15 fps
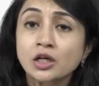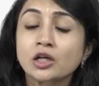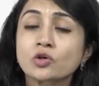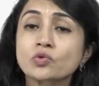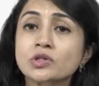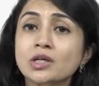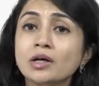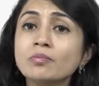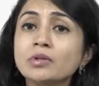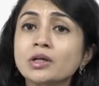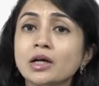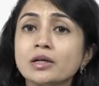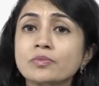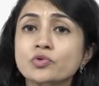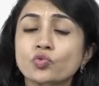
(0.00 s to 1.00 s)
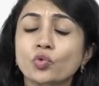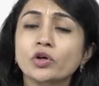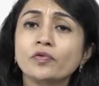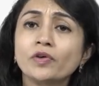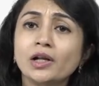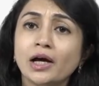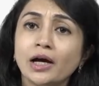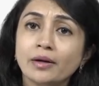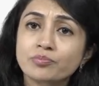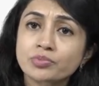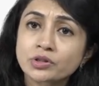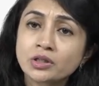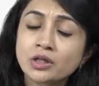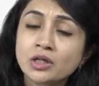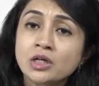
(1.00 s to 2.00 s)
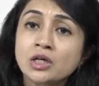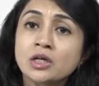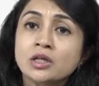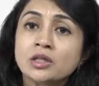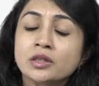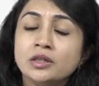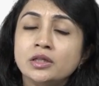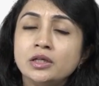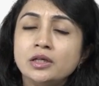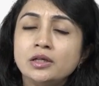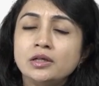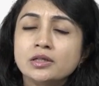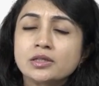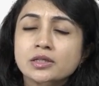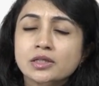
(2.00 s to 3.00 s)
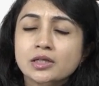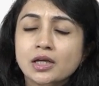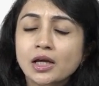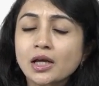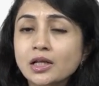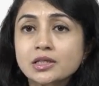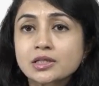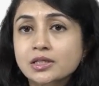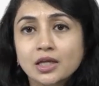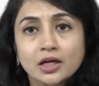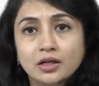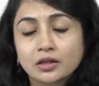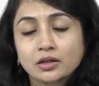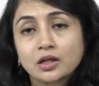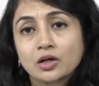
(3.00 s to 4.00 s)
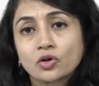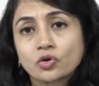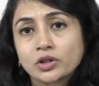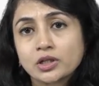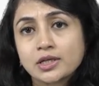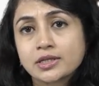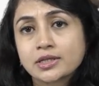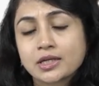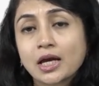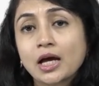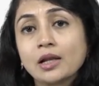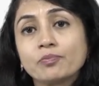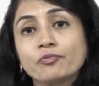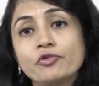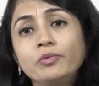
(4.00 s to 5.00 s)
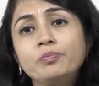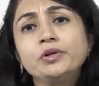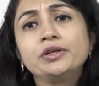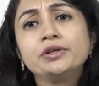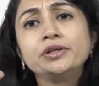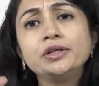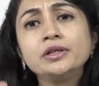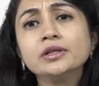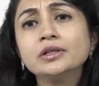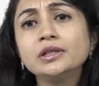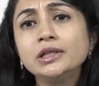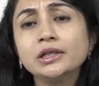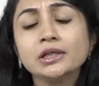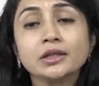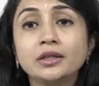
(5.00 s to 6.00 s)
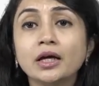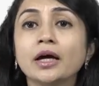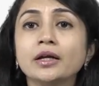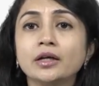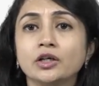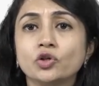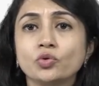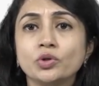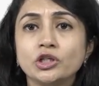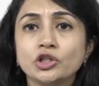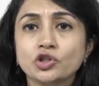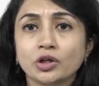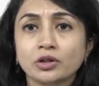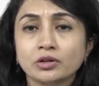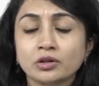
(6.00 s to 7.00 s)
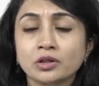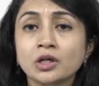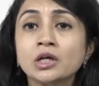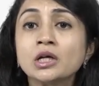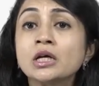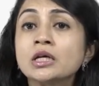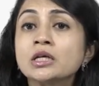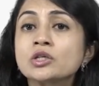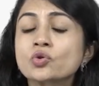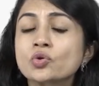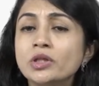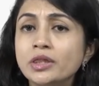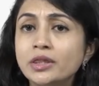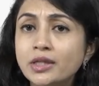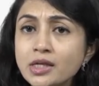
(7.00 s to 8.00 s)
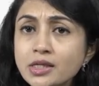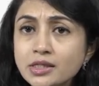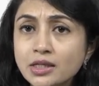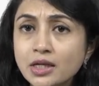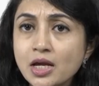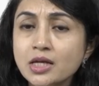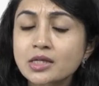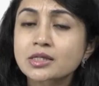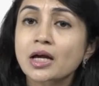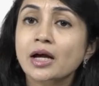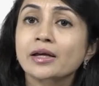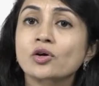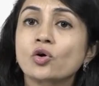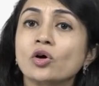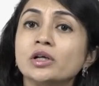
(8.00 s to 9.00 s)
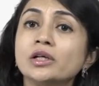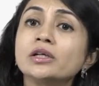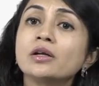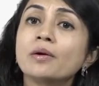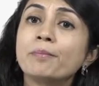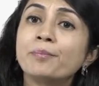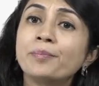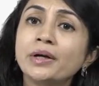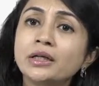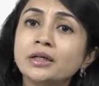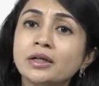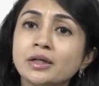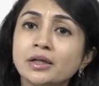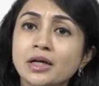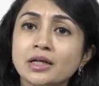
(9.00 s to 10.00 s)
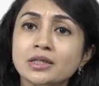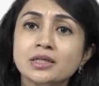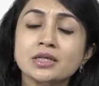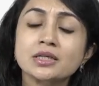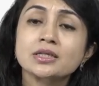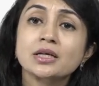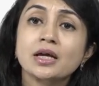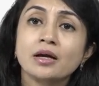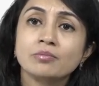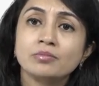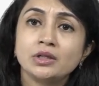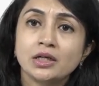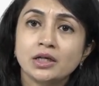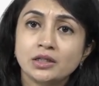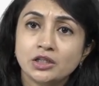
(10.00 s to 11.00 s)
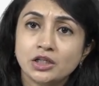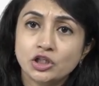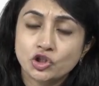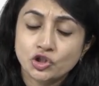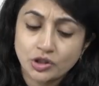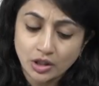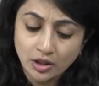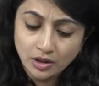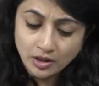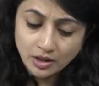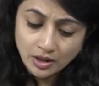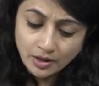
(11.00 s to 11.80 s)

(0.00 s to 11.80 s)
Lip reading: Now sometimes what will happen, the scales that are there on the scalp will be really adherent to each other. So in this case, I call it pityriasis emmentacea.